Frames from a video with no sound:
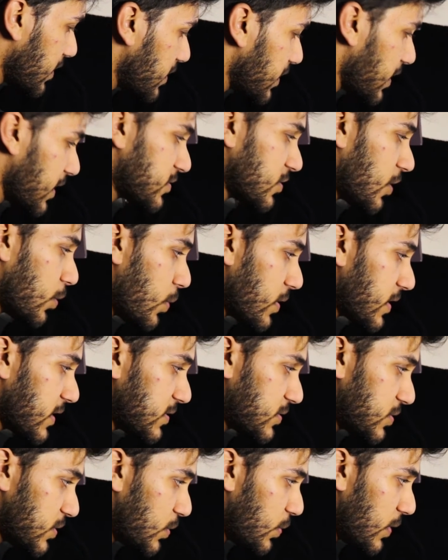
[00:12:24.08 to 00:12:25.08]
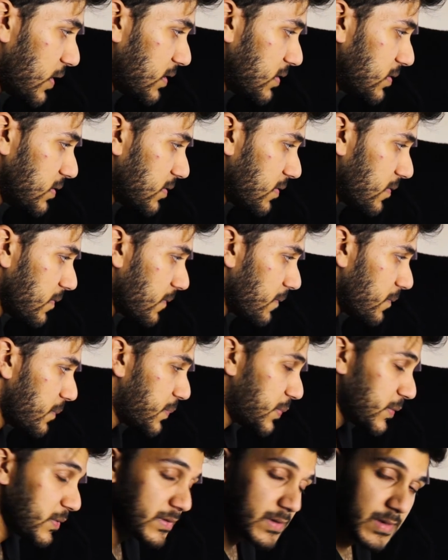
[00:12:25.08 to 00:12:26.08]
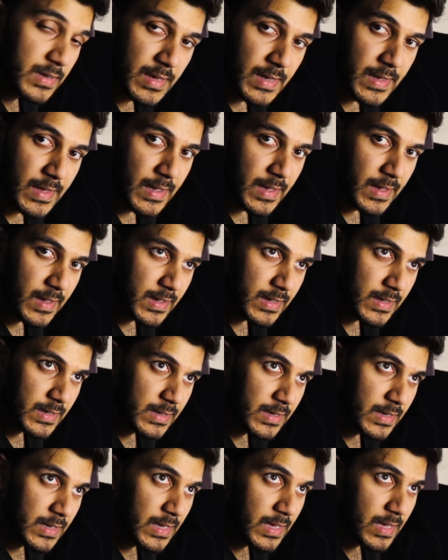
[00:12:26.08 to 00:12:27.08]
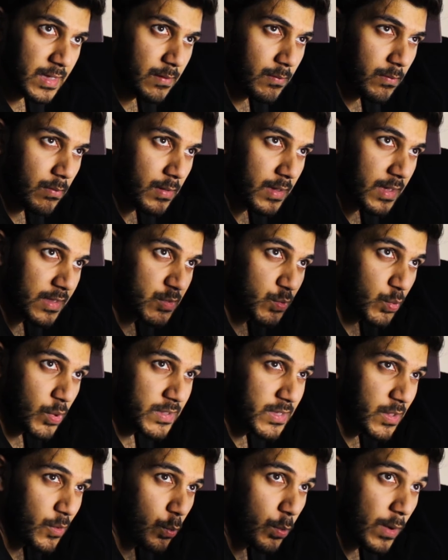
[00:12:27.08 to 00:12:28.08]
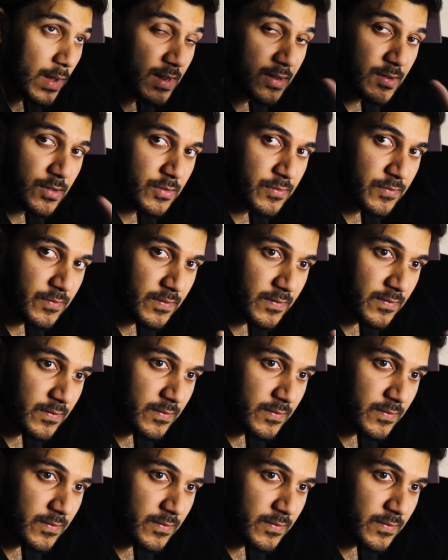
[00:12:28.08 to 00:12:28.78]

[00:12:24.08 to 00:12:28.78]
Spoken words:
it's not working too well, but it's working well enough